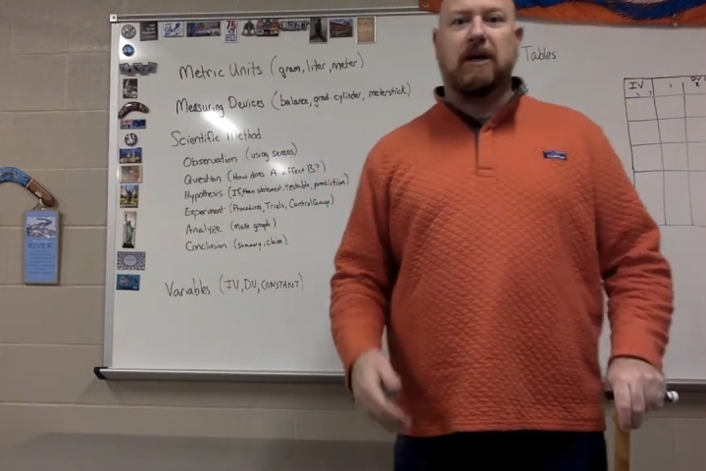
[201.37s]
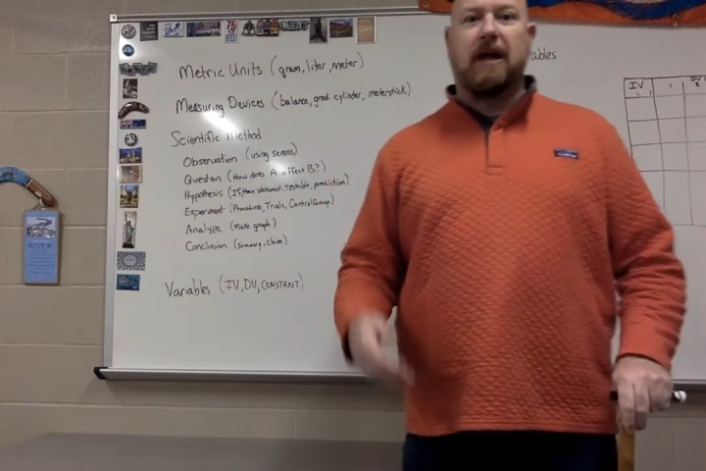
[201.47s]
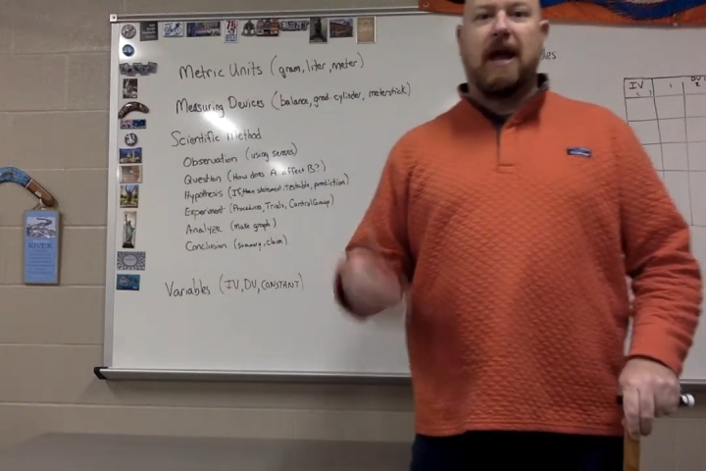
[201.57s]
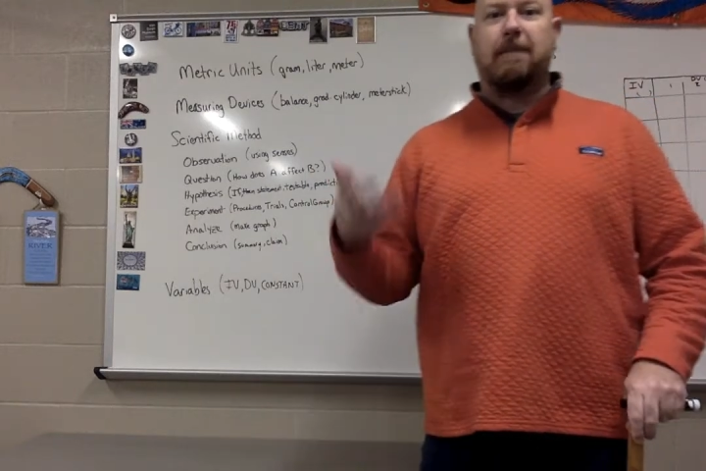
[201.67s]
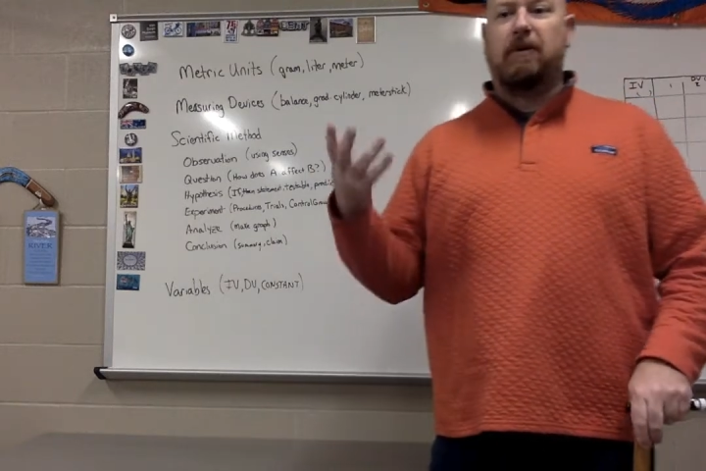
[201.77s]
and an
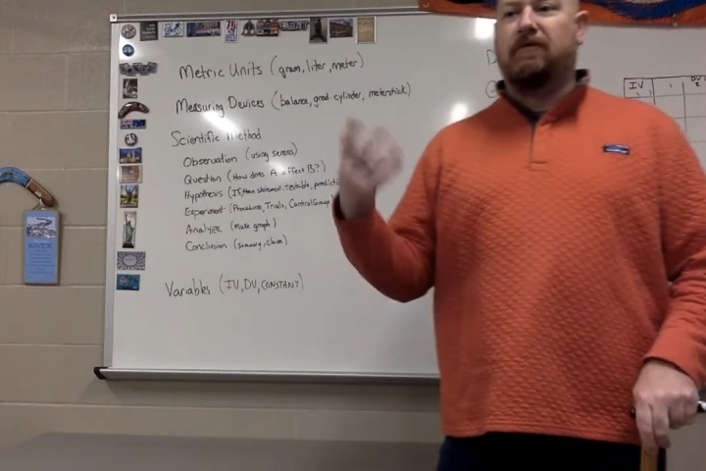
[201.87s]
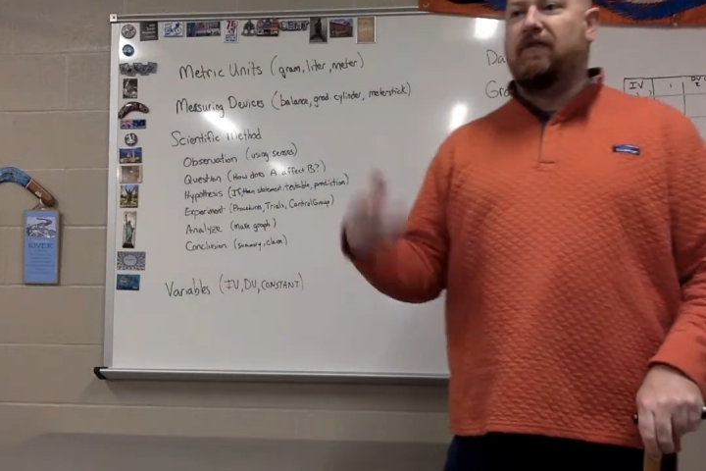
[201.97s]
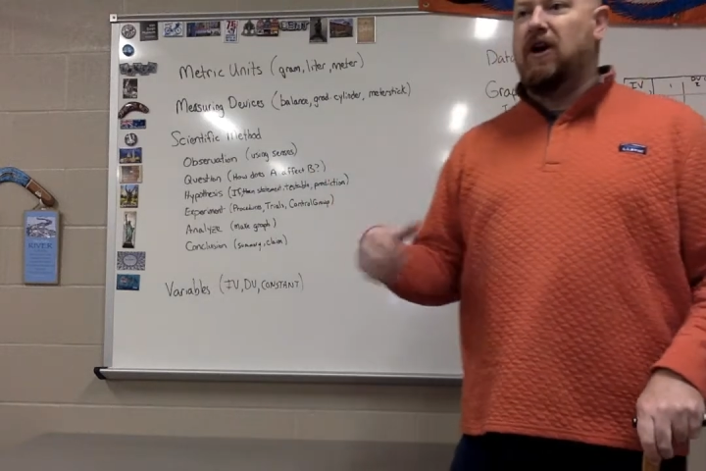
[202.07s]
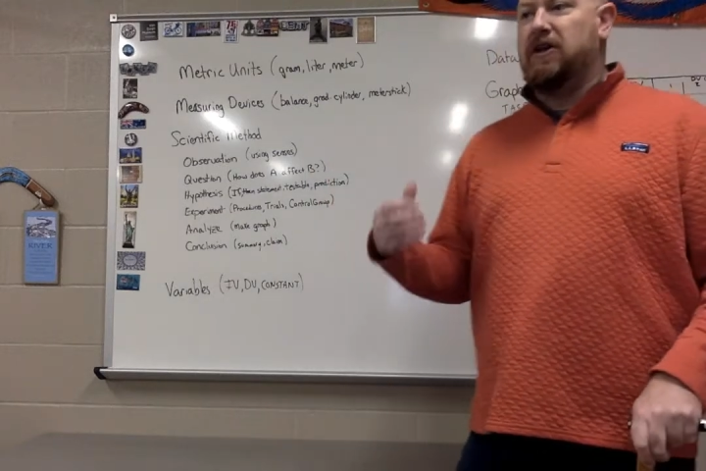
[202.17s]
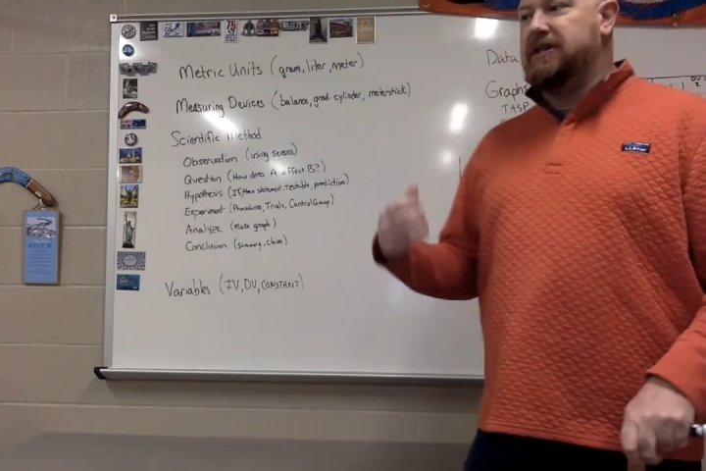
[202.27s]
apple
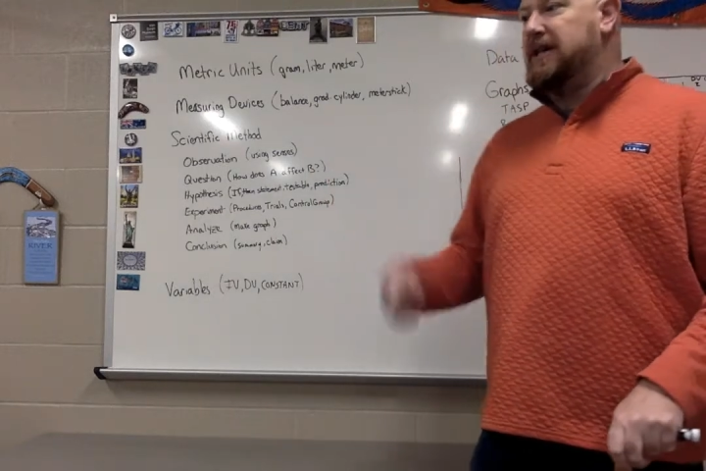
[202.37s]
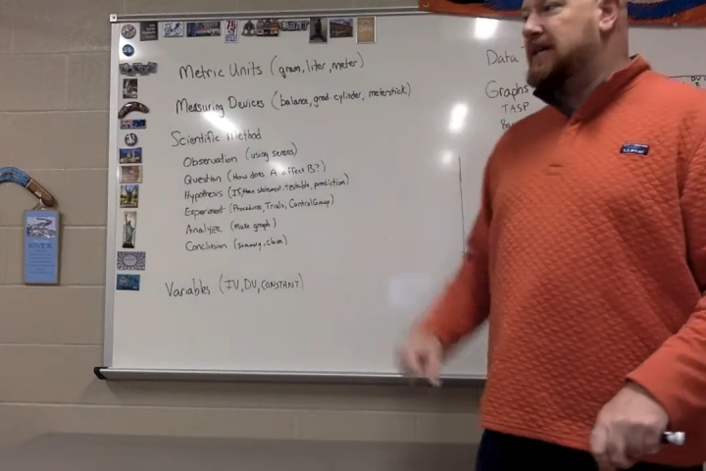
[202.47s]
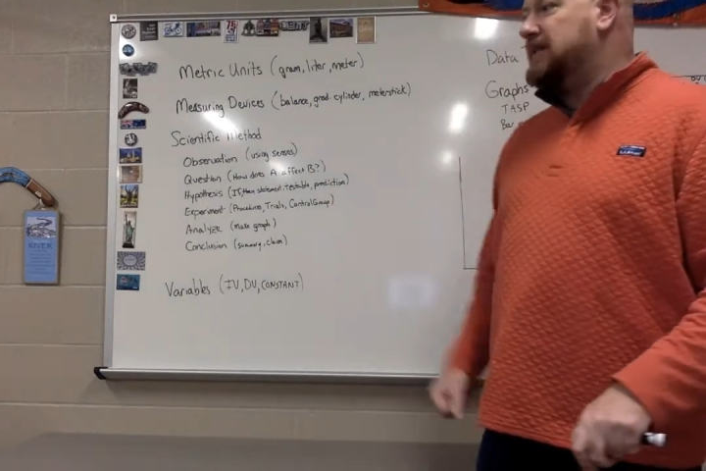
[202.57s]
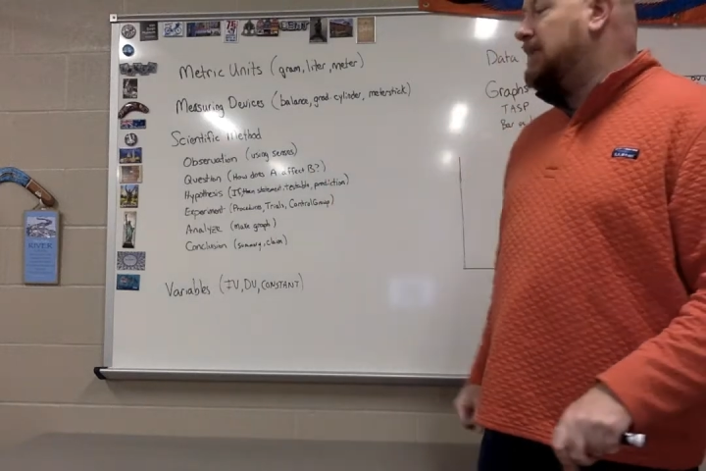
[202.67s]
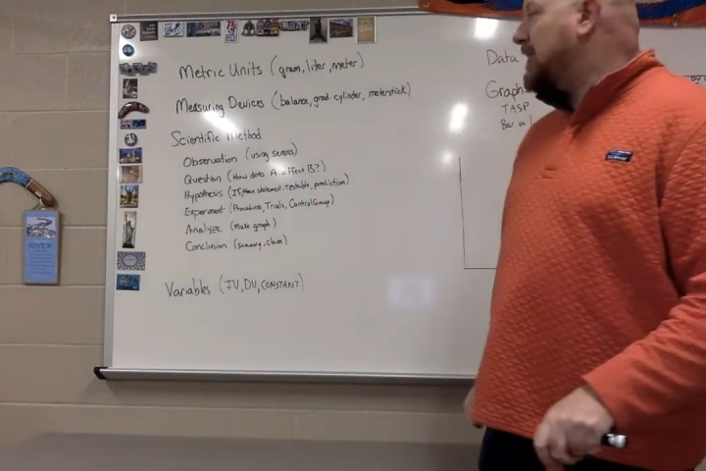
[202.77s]
falls and
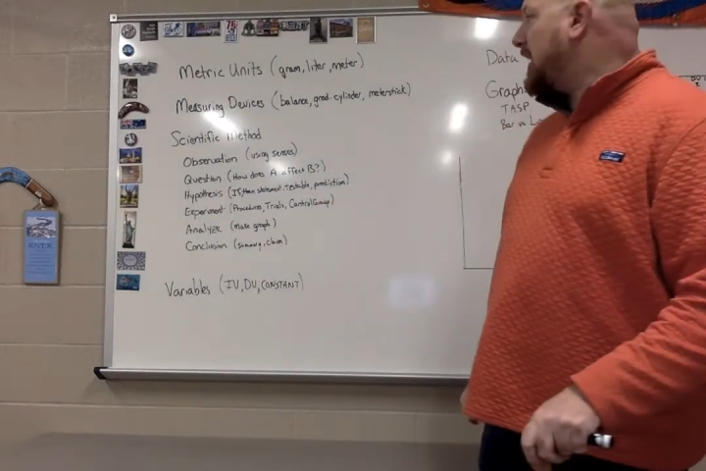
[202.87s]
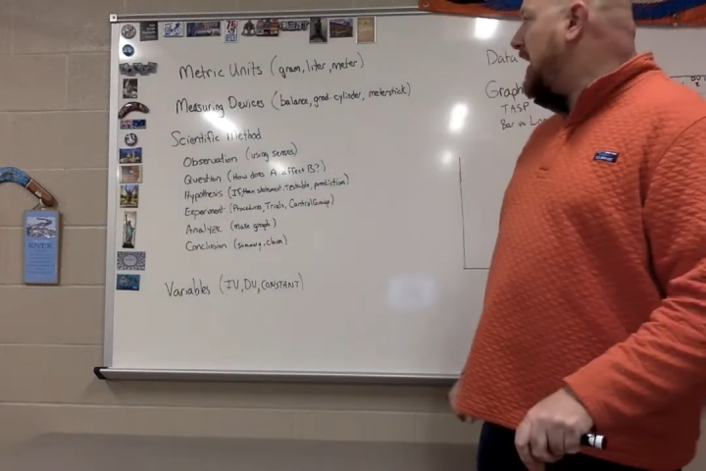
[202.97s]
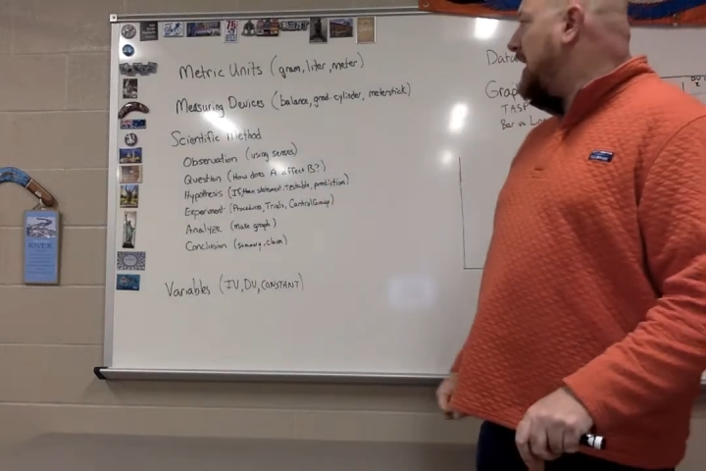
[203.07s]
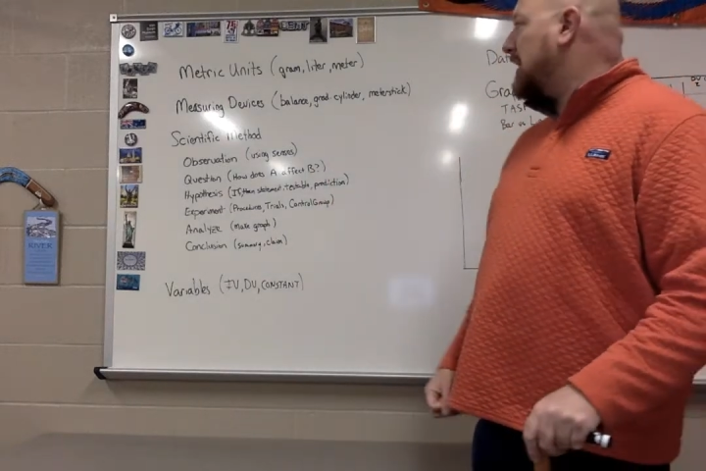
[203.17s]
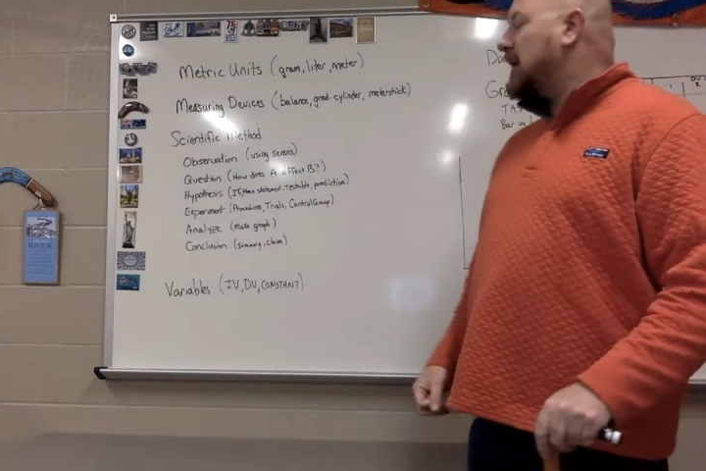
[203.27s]
hits him on the
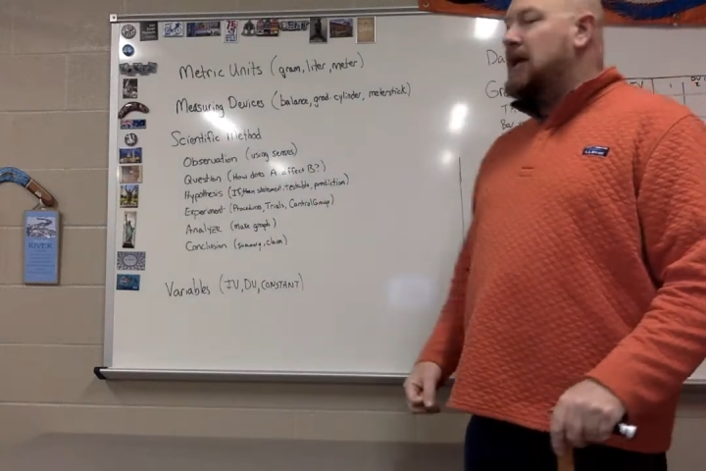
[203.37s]
head.